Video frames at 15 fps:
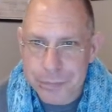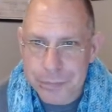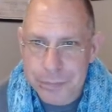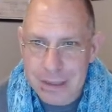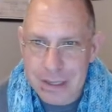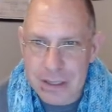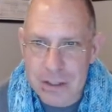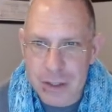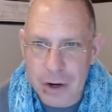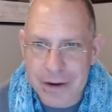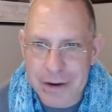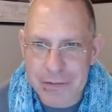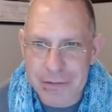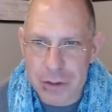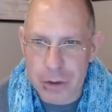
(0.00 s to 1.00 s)
Sorry for
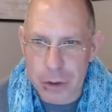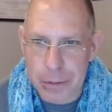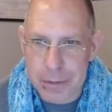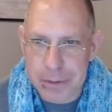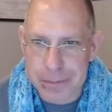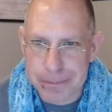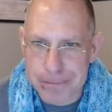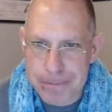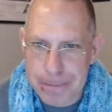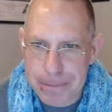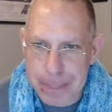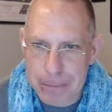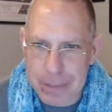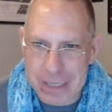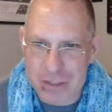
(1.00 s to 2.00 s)
the slurps,
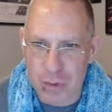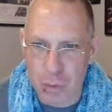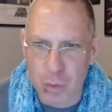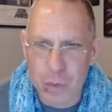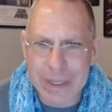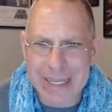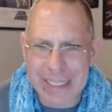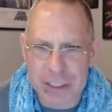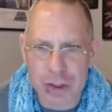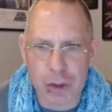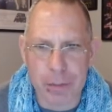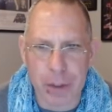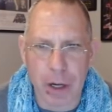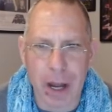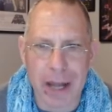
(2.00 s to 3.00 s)
but it's really
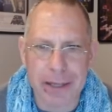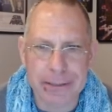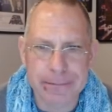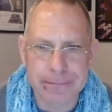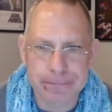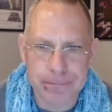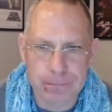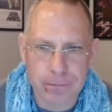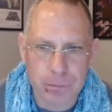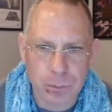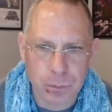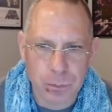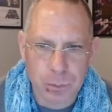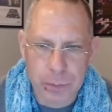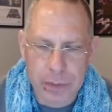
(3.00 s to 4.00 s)
super hot.
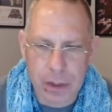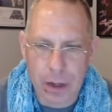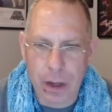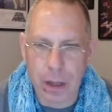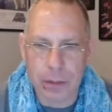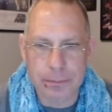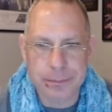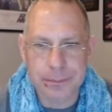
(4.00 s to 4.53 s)
Um.